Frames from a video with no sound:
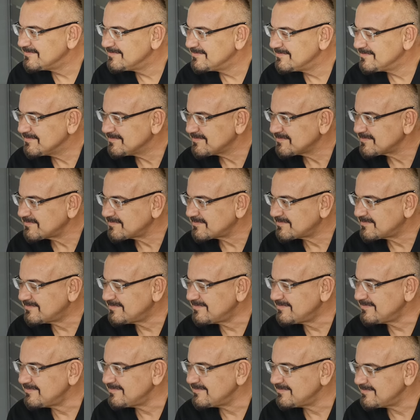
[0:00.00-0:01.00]

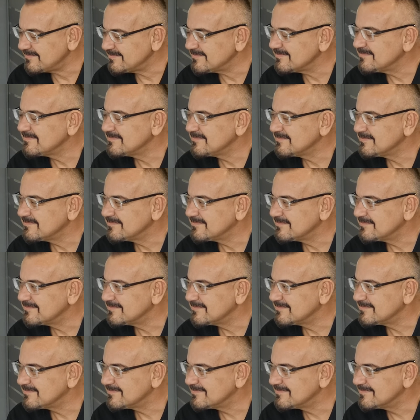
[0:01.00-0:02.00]

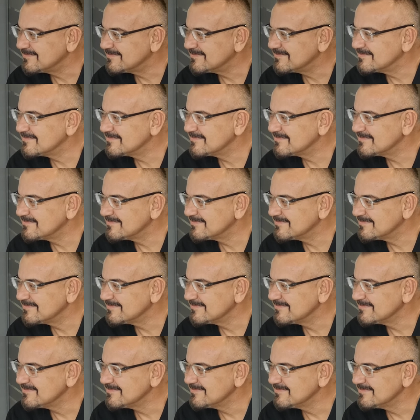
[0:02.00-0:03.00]

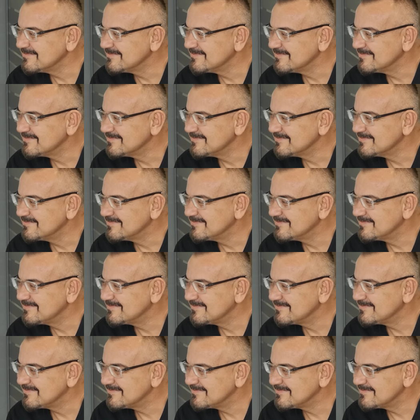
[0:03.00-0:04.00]

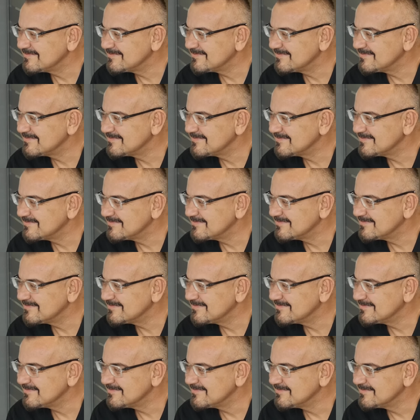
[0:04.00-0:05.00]

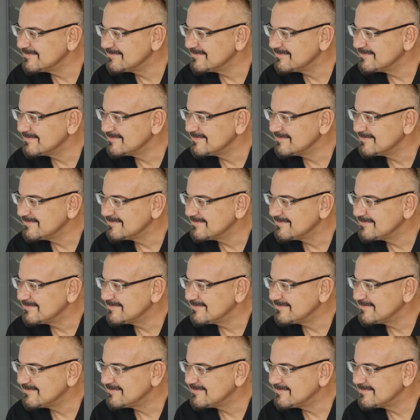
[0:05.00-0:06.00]

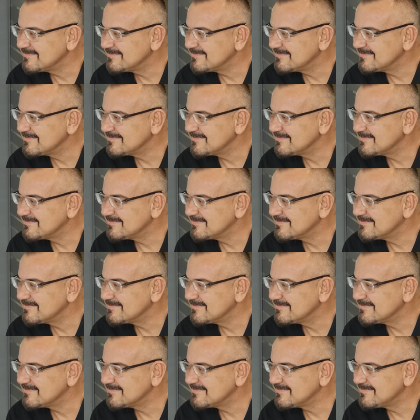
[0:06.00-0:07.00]

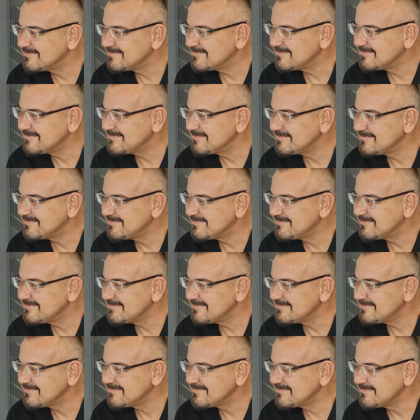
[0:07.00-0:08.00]
This person isn't speaking.